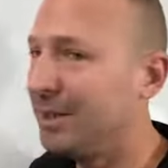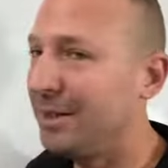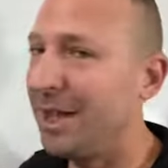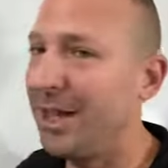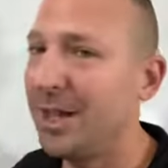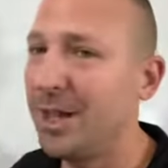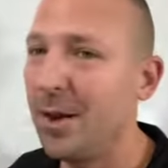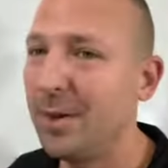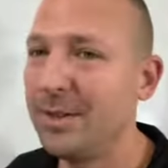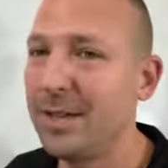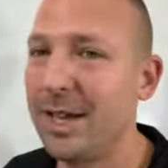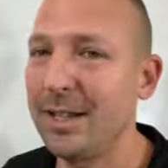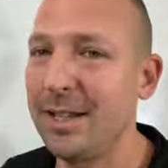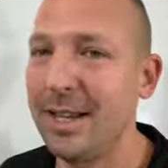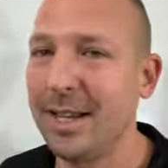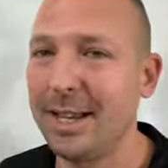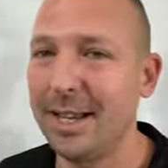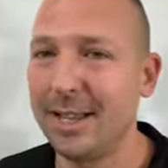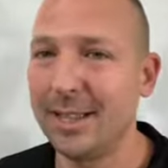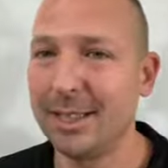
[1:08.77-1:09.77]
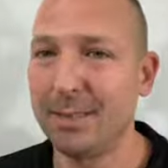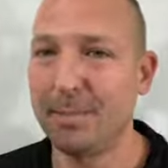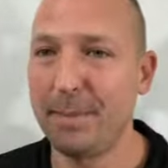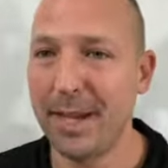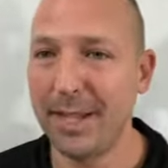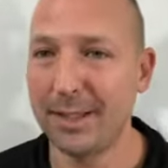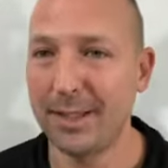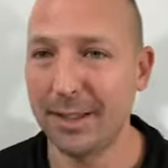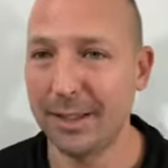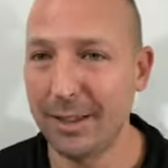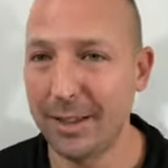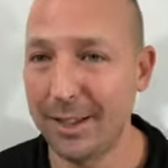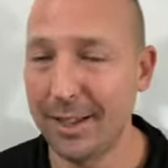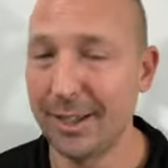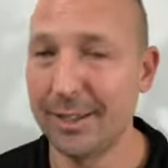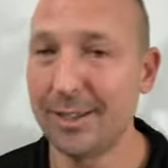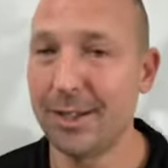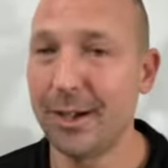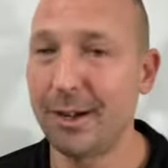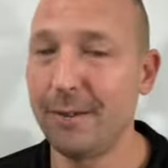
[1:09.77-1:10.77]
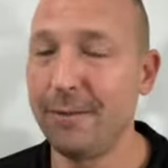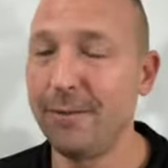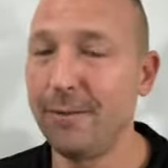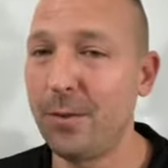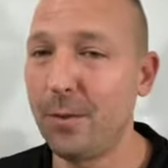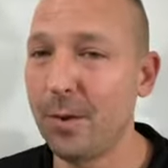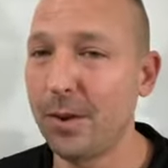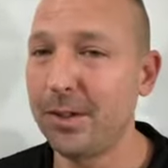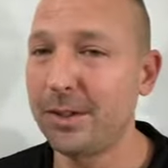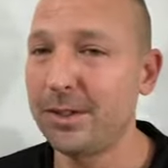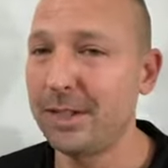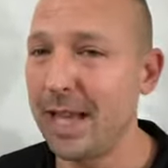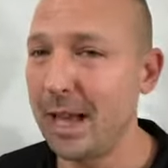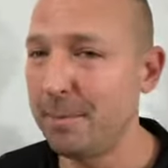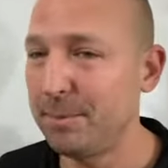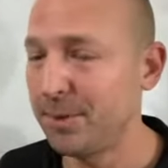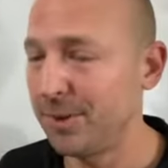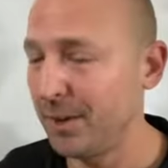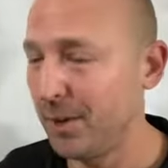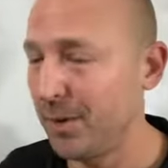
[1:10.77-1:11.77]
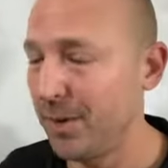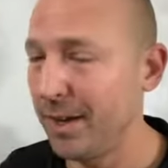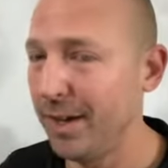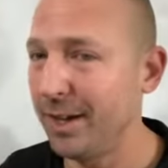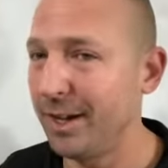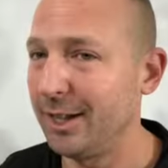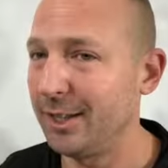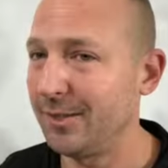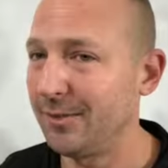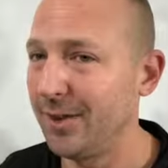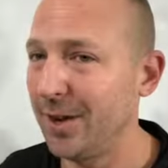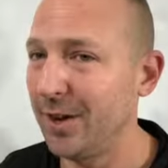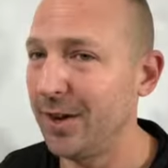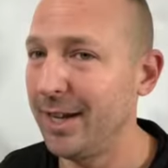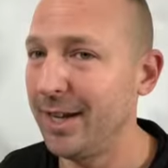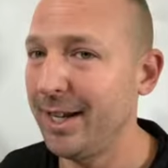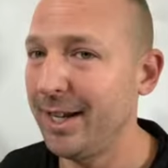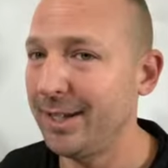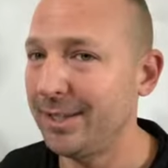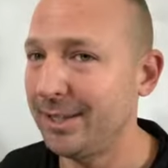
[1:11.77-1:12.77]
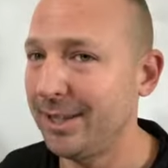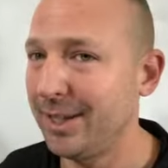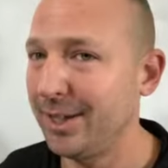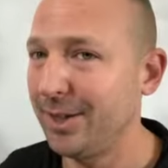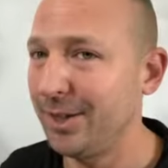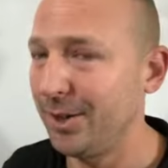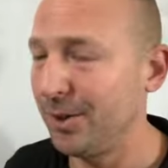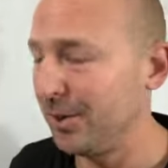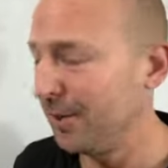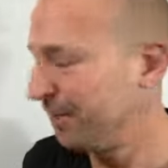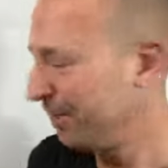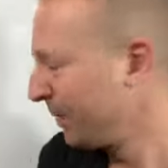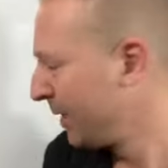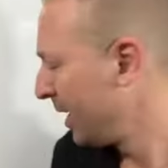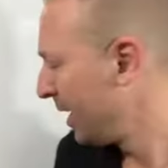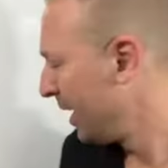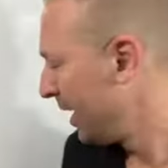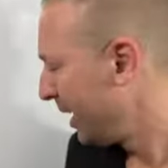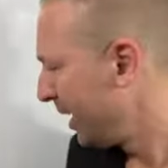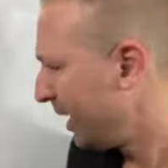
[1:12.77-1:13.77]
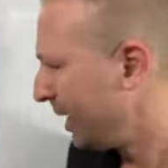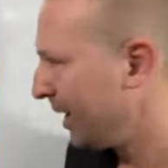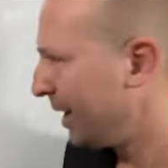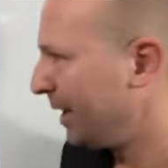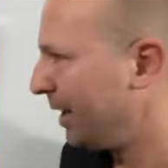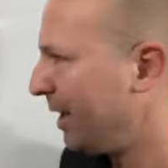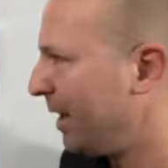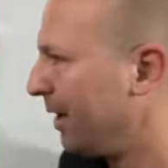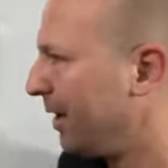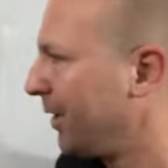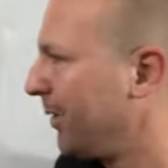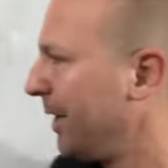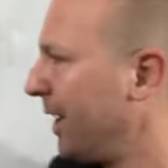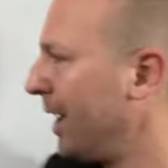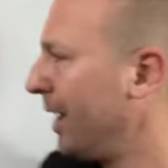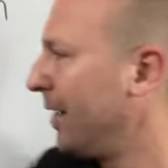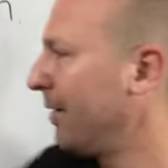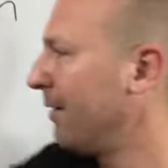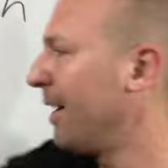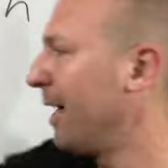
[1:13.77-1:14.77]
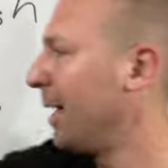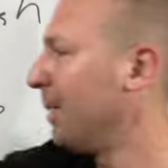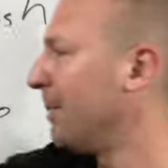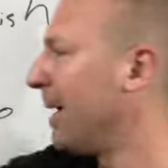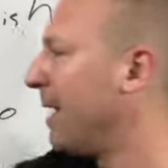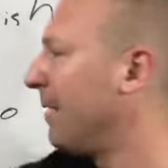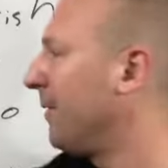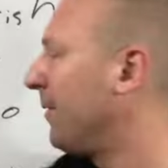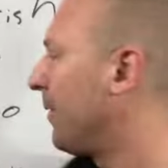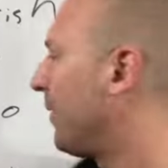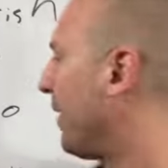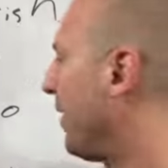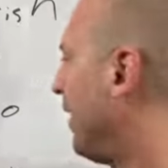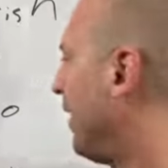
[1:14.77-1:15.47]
and let go technique is basically this. There are 4 steps to it, and it's very easy to do. And I'll go ahead and write them out for